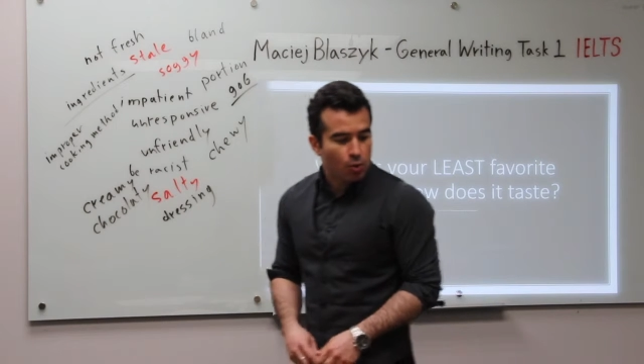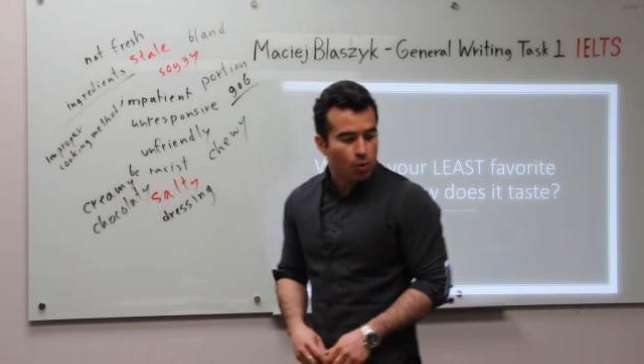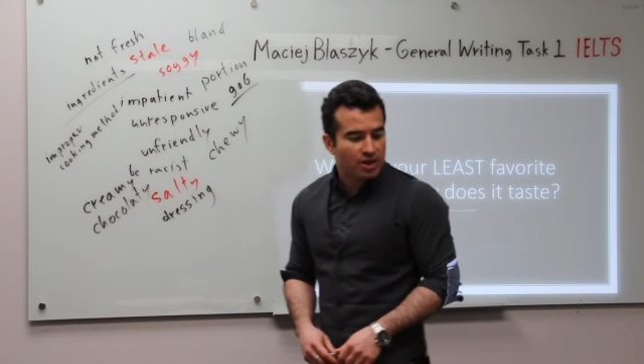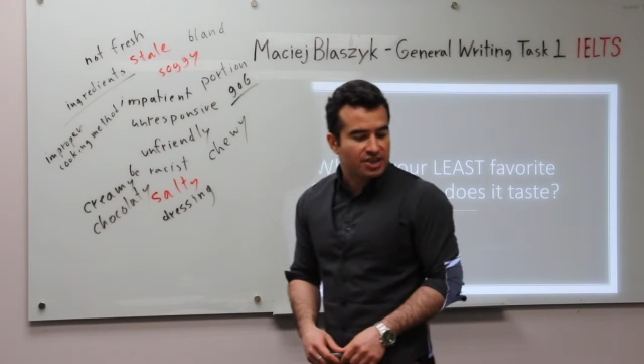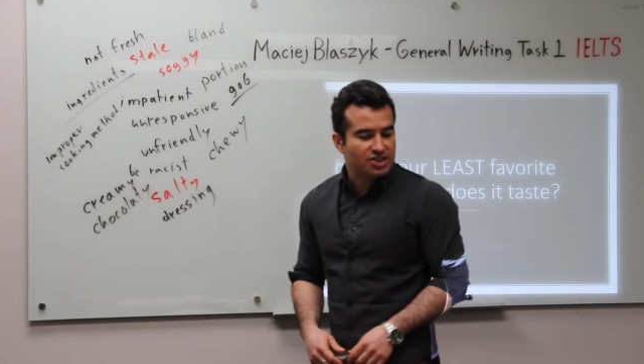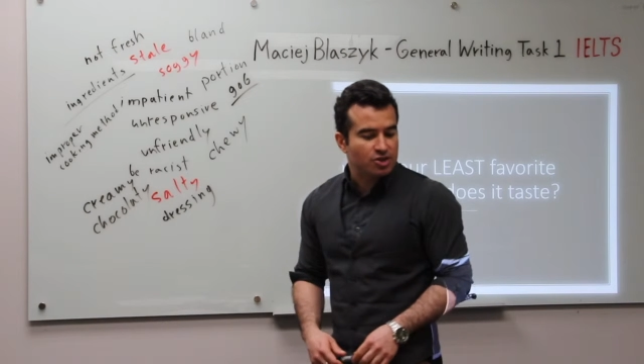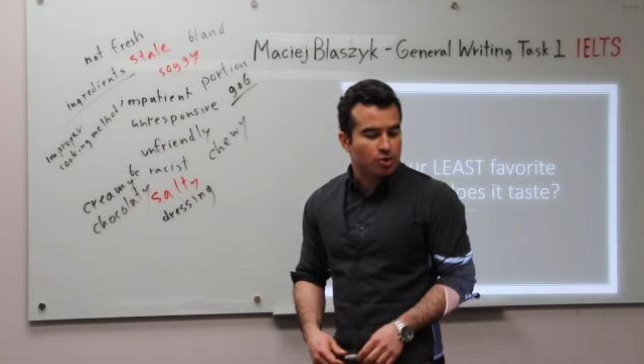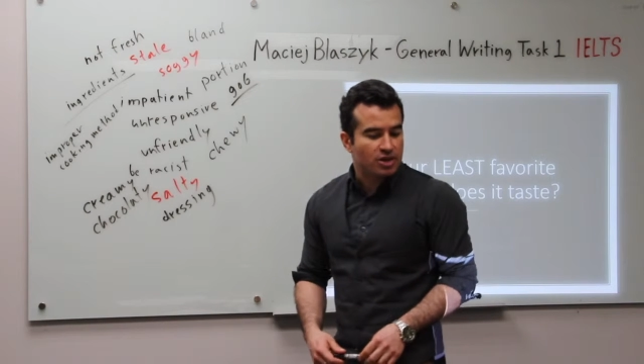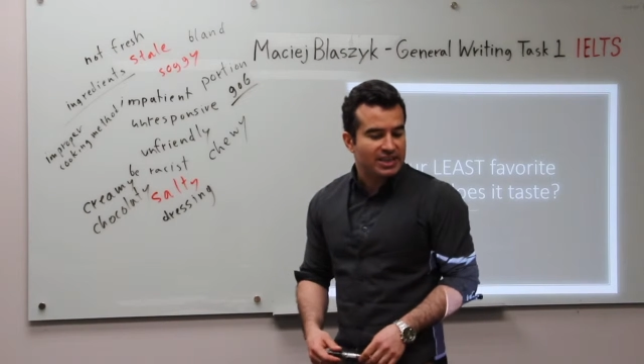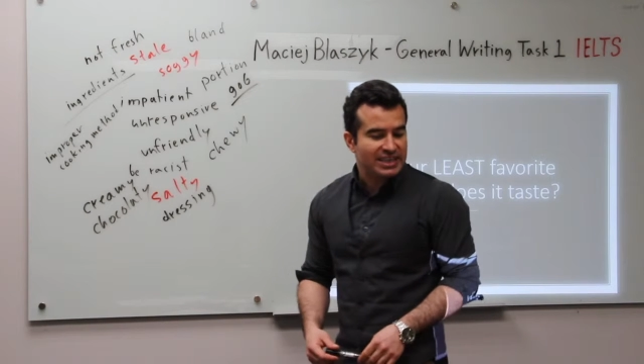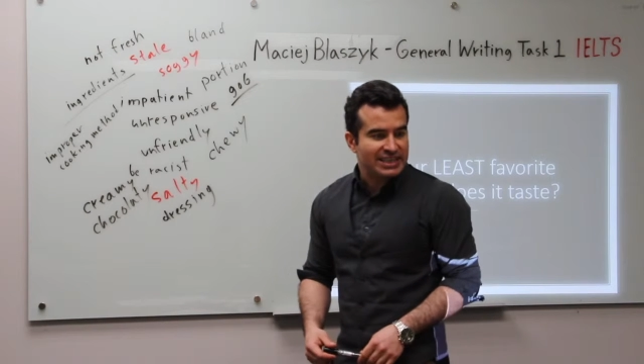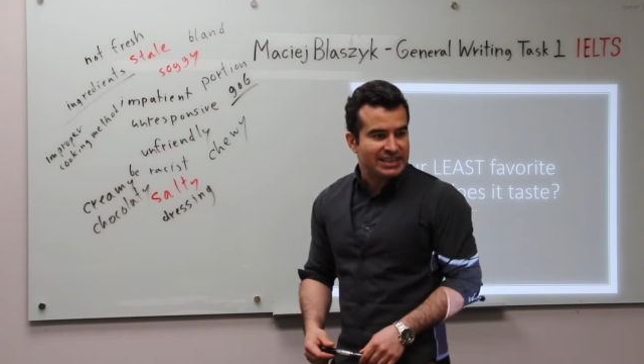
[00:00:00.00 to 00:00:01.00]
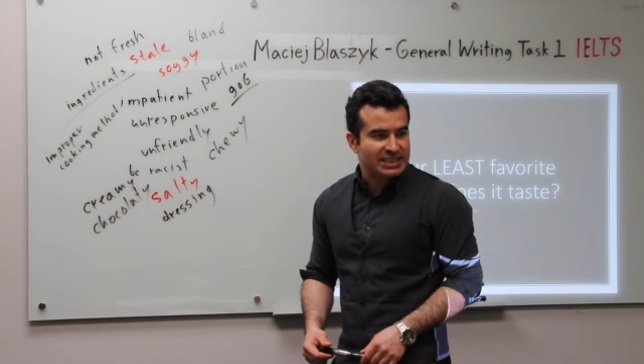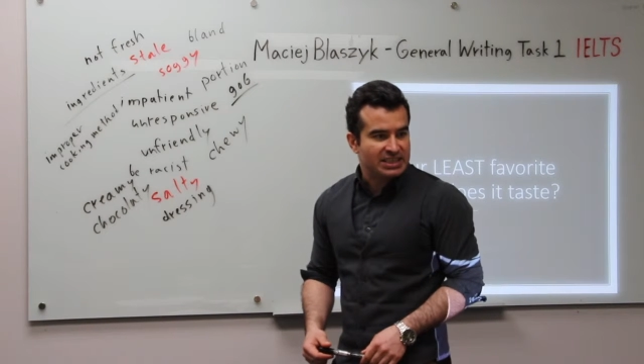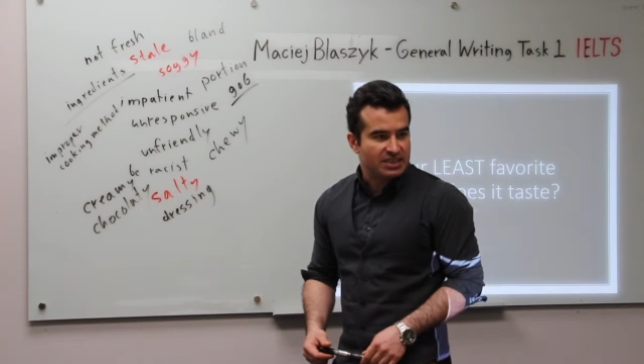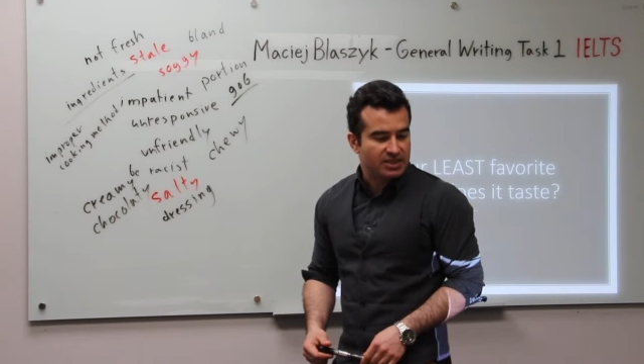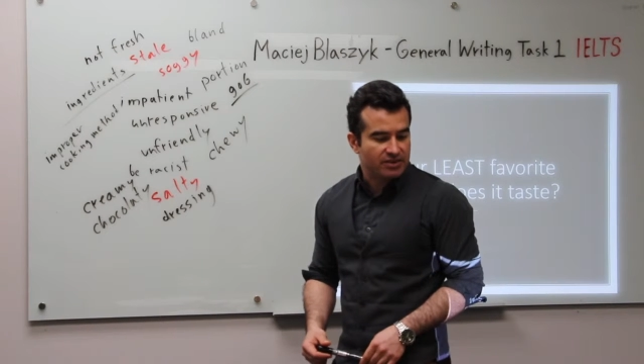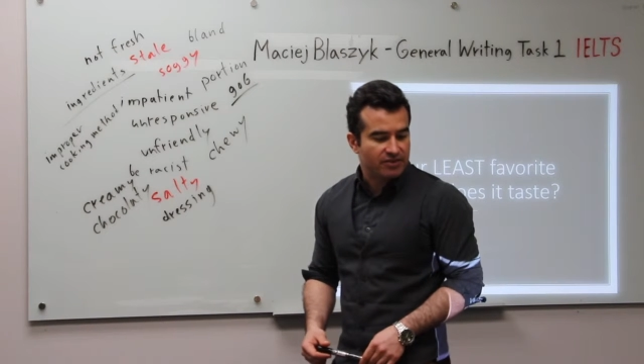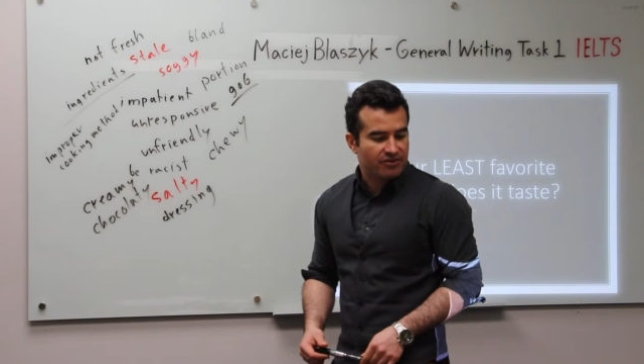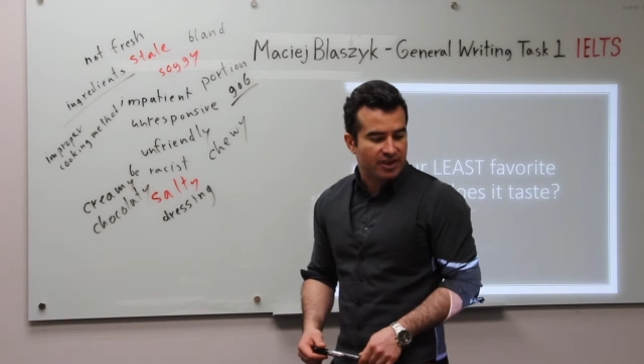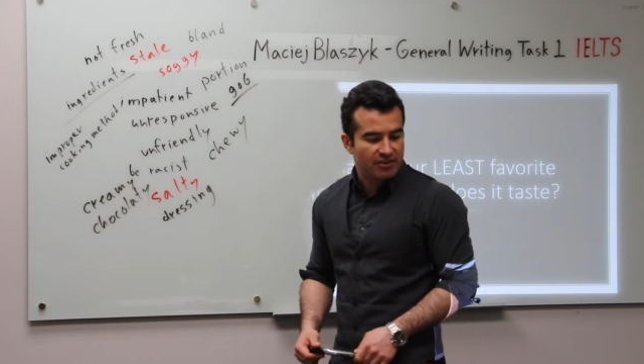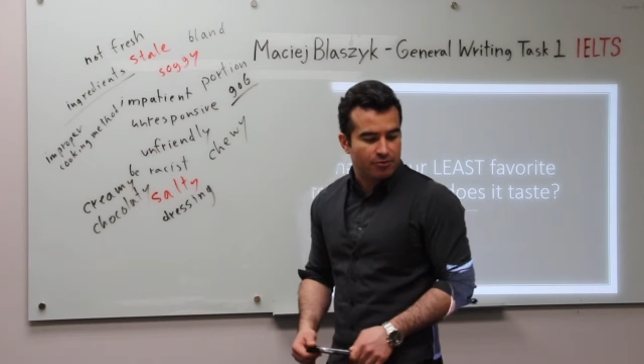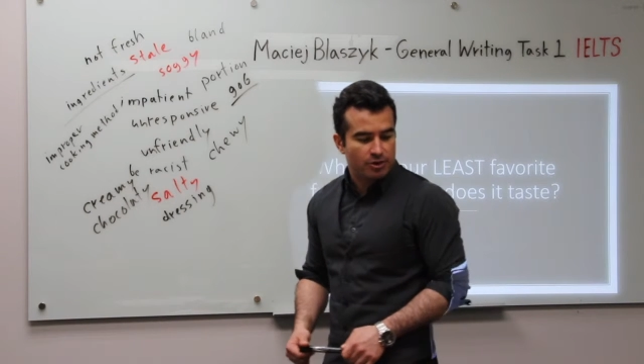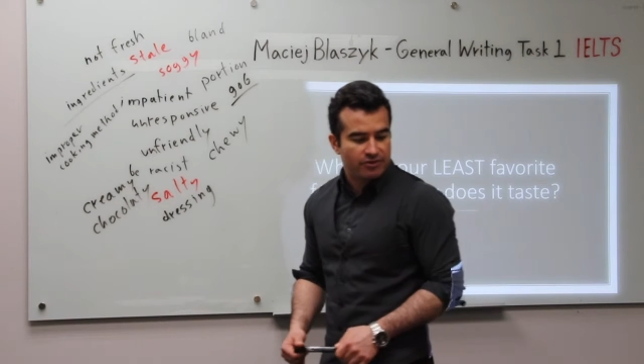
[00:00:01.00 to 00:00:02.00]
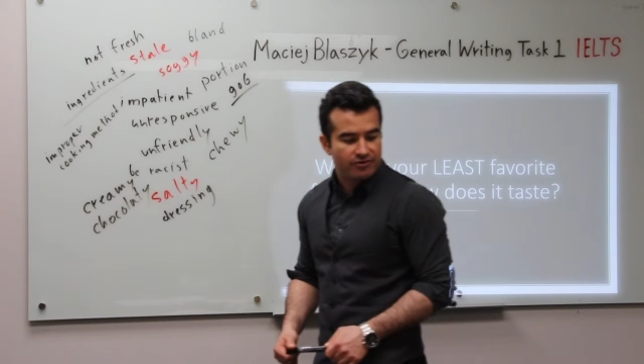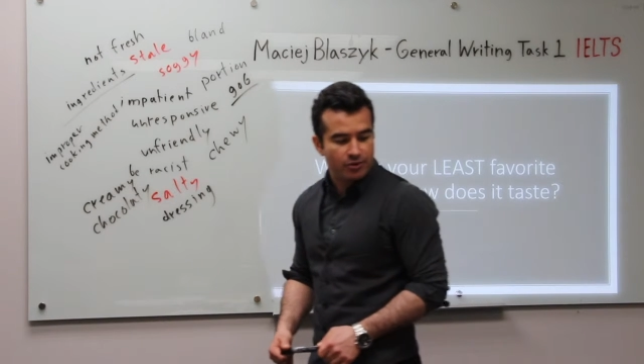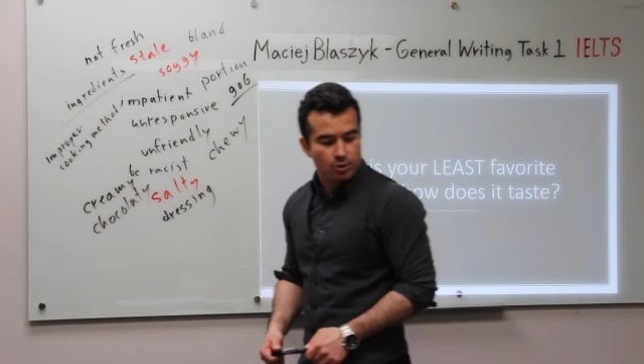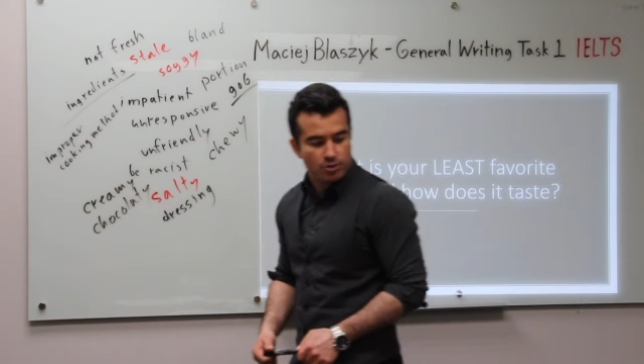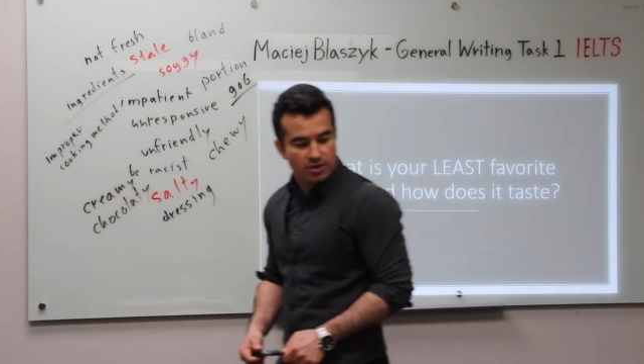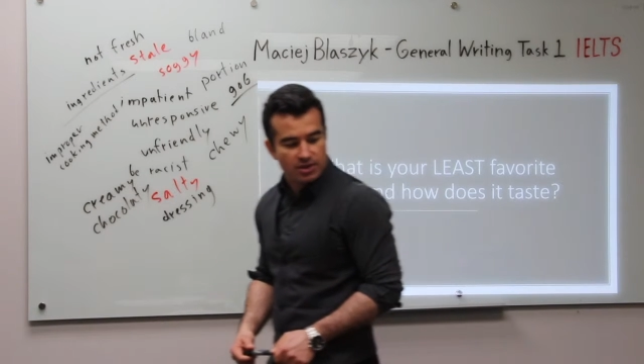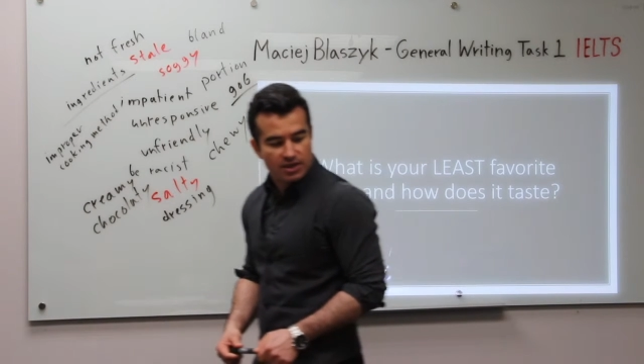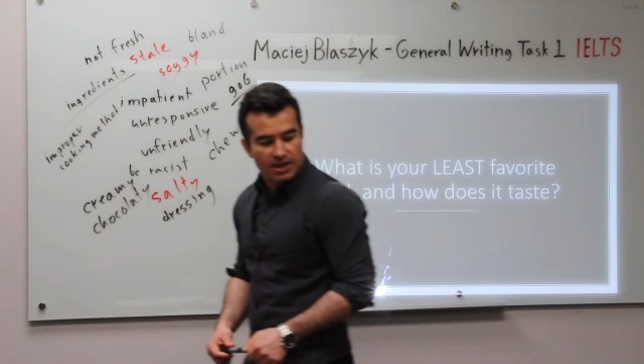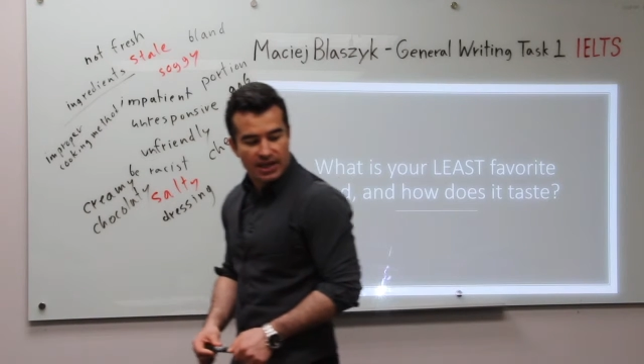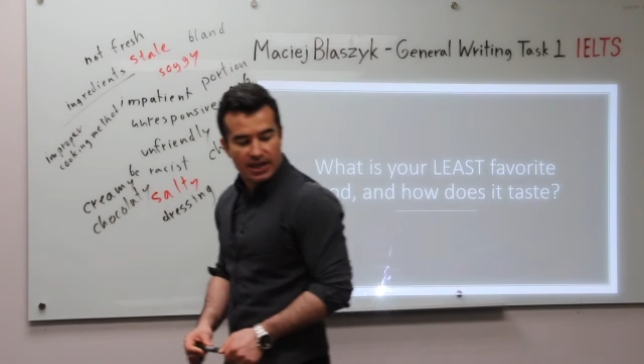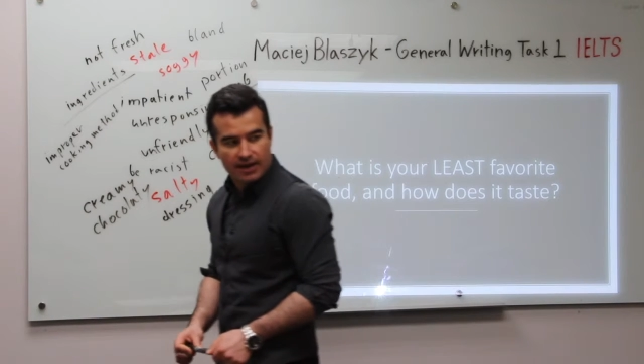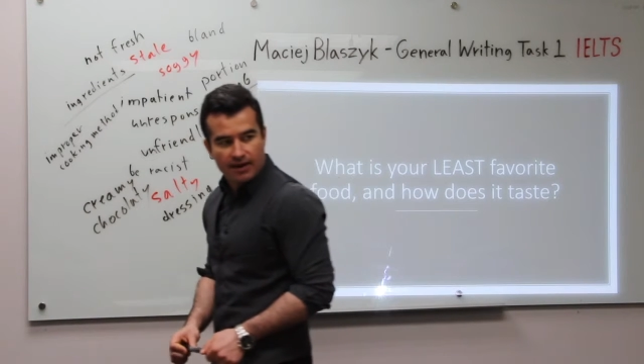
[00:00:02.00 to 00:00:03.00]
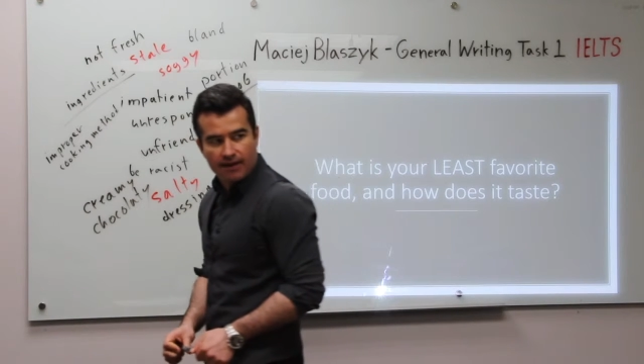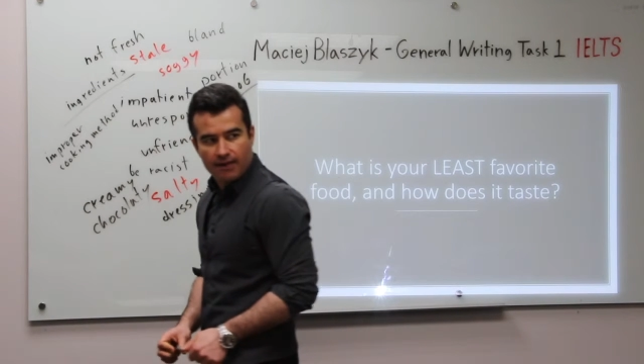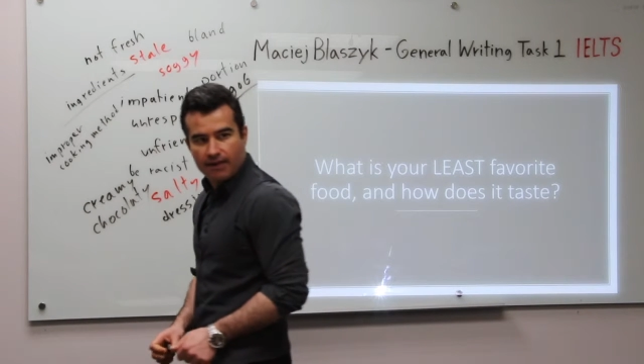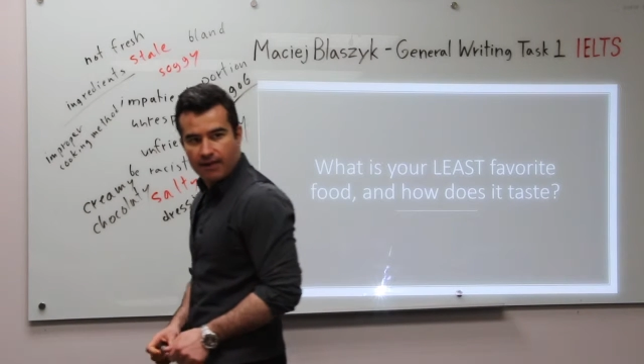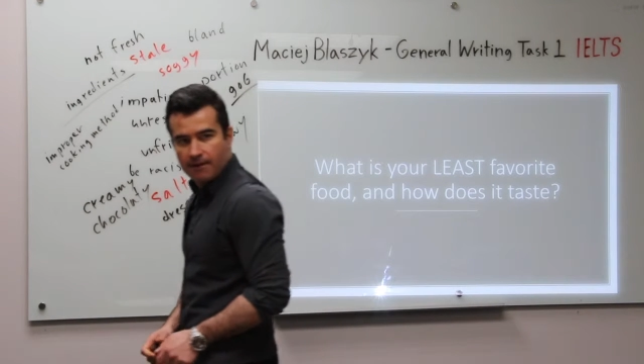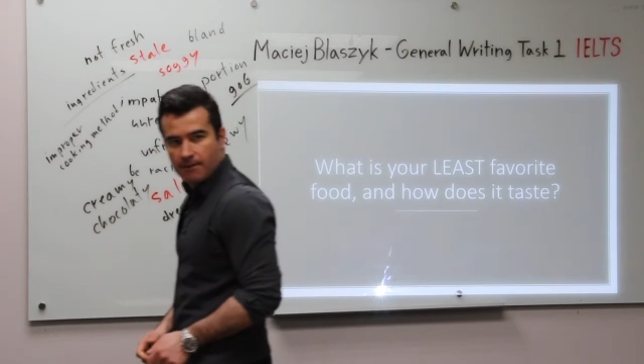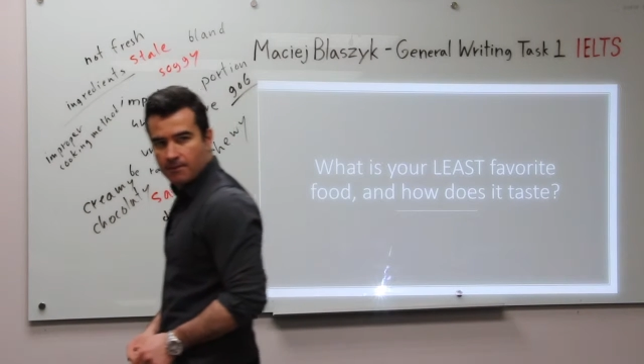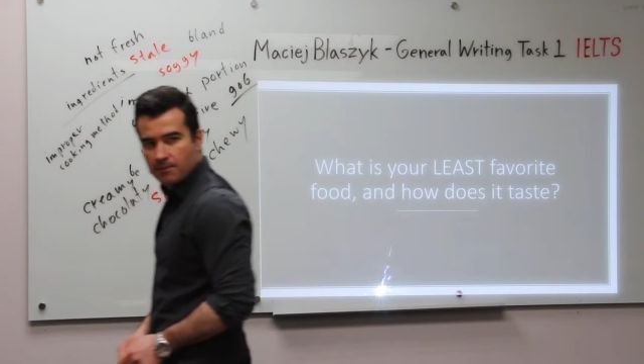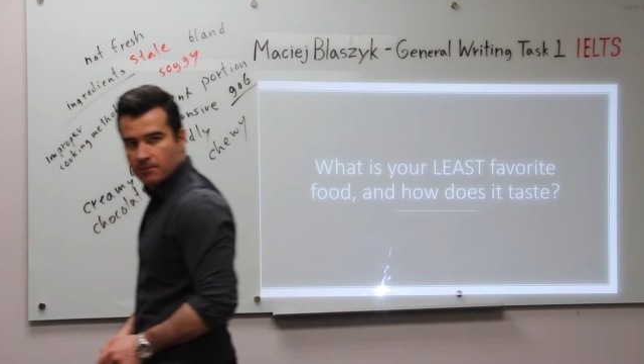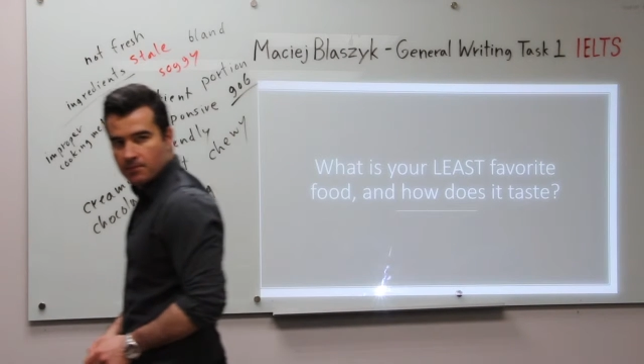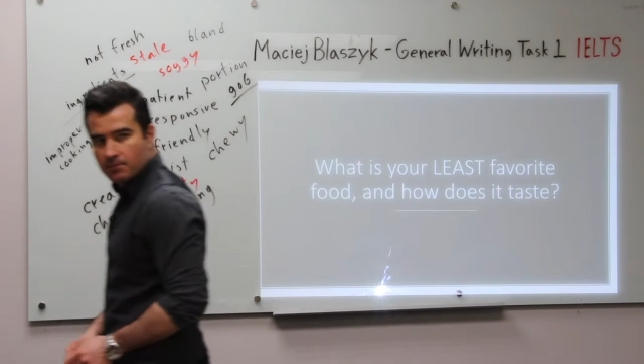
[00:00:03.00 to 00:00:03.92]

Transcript: what is your least favorite food? Probably bitter lemon.